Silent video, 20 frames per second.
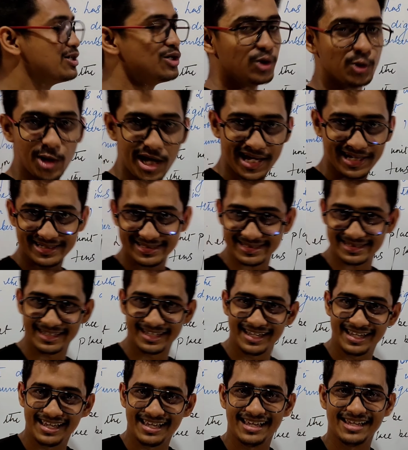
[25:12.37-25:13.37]
into x.
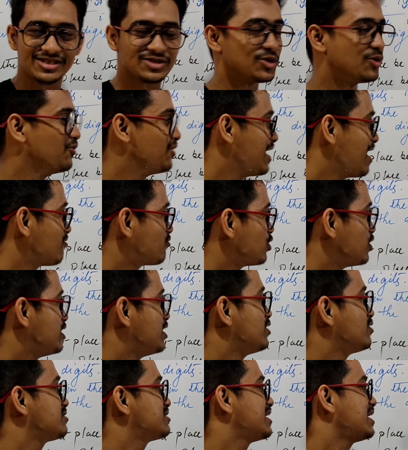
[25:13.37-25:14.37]
So we have to
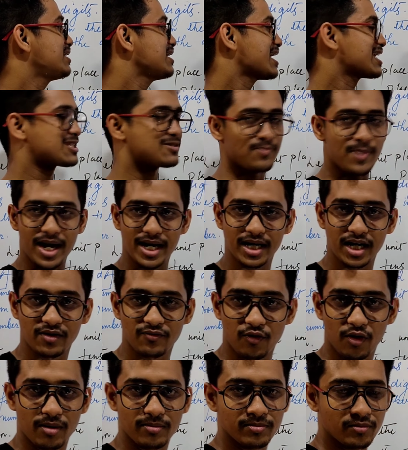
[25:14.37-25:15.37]
use that
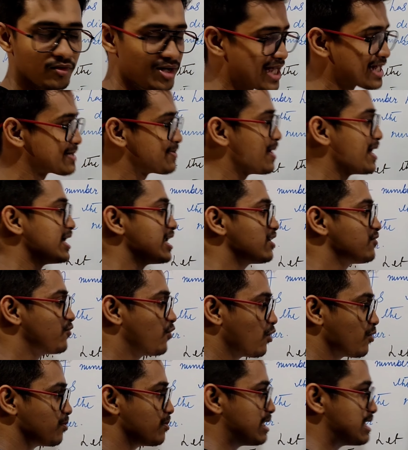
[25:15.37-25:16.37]
expanded form. Expanded
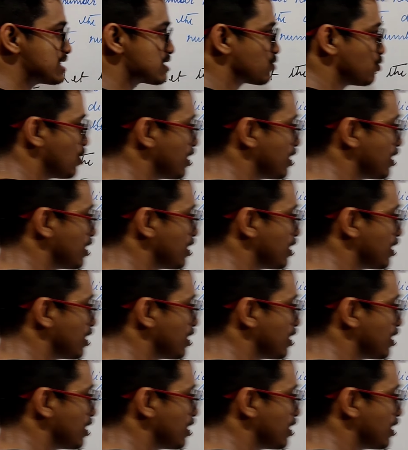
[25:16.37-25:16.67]
form means